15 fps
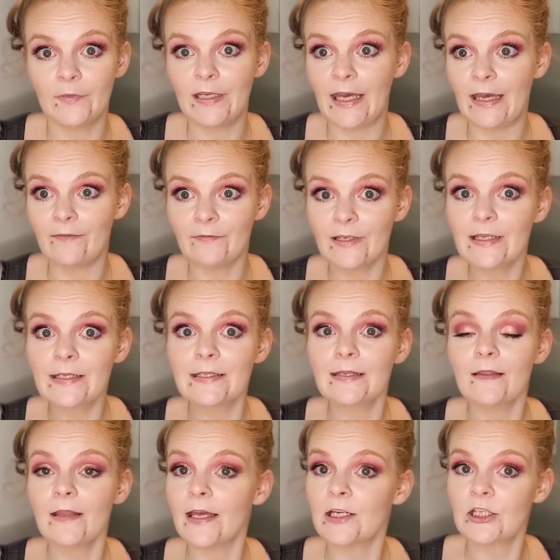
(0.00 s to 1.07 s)
canvas
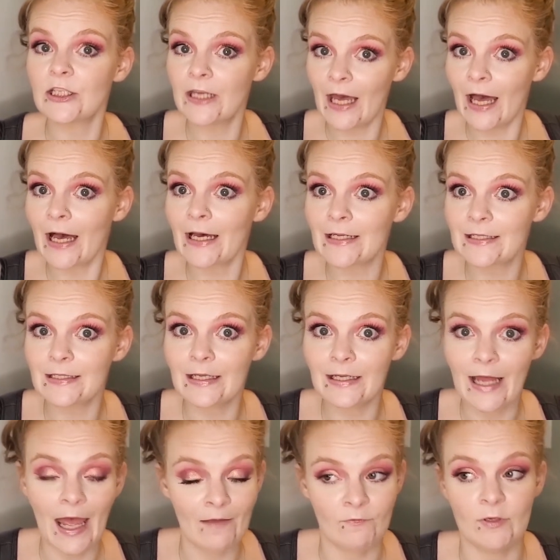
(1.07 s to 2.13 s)
that she has that
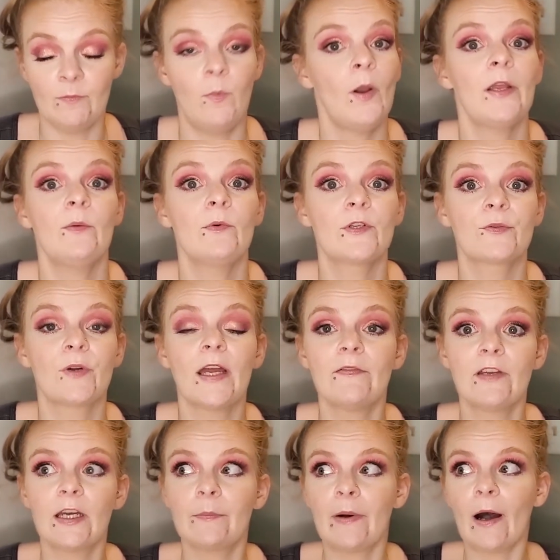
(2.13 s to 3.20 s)
everybody was
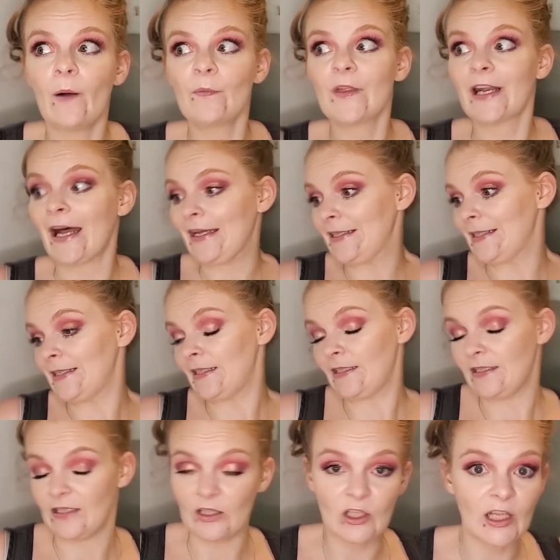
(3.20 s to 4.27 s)
raving about that I
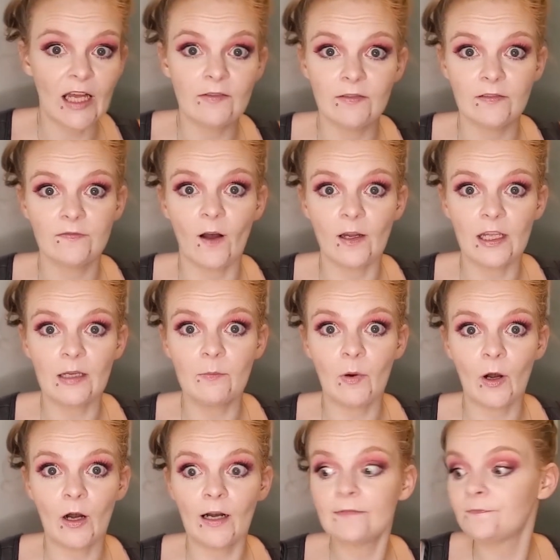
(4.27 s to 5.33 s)
still haven't fucking
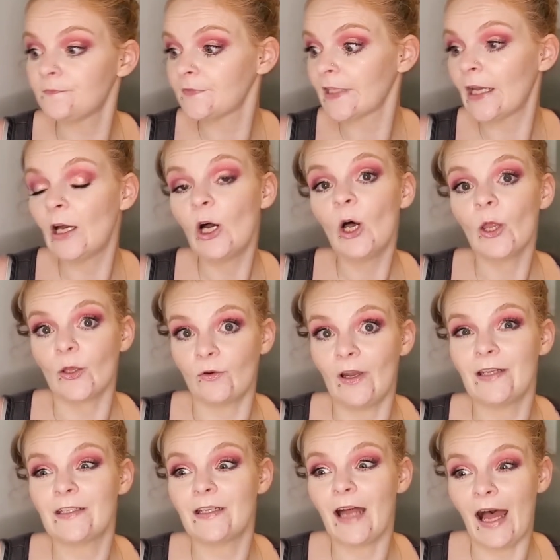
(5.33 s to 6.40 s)
bought.
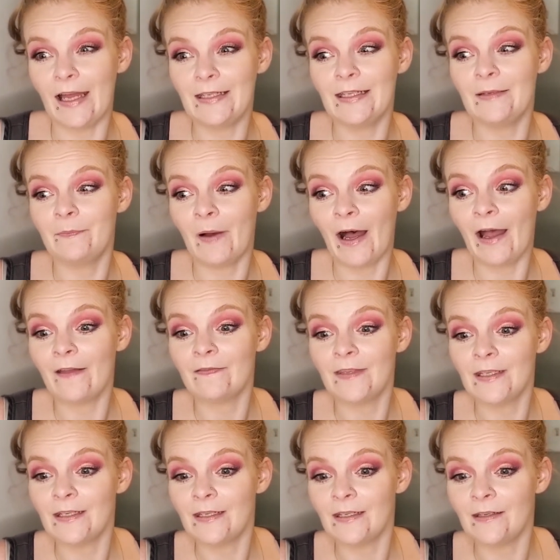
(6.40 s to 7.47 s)
Granted, I did buy
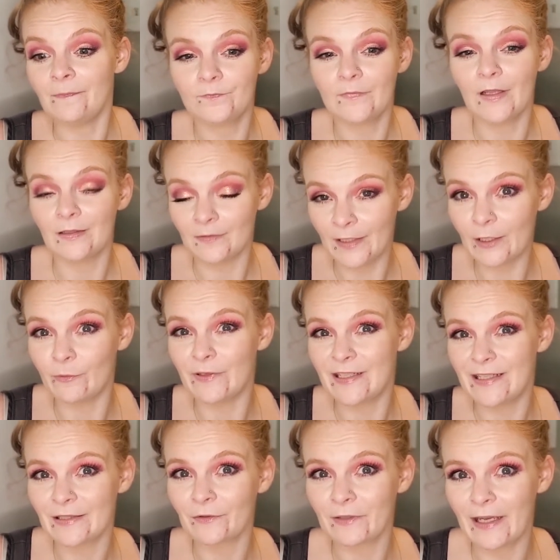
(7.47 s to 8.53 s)
the liquid
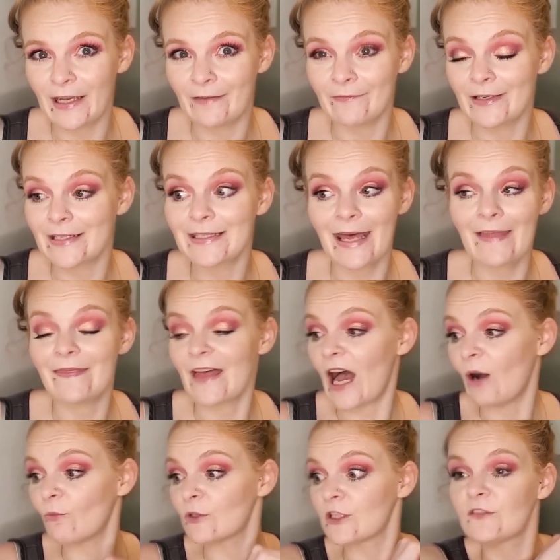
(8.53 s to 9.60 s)
silk canvas, and
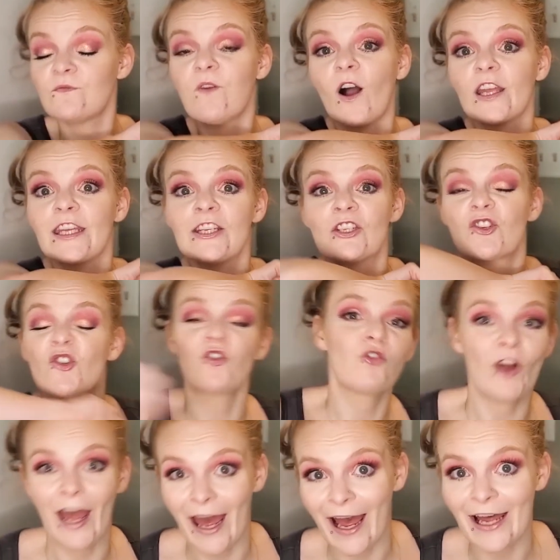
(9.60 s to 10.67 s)
that was fucking
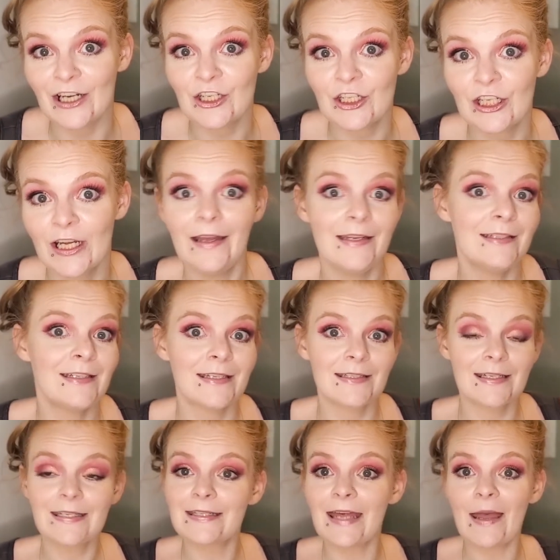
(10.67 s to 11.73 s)
trash. Does the
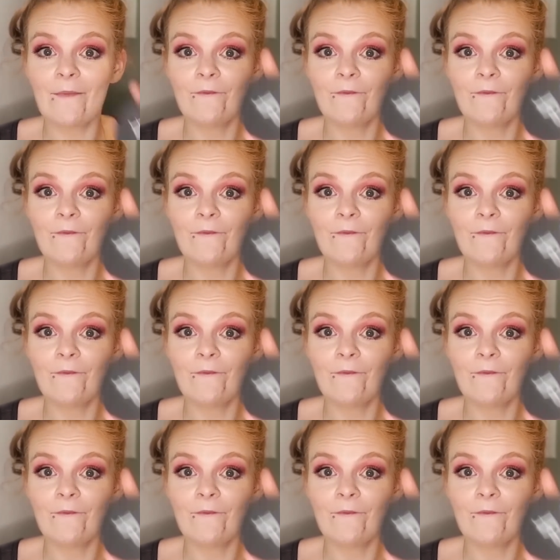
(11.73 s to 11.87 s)
same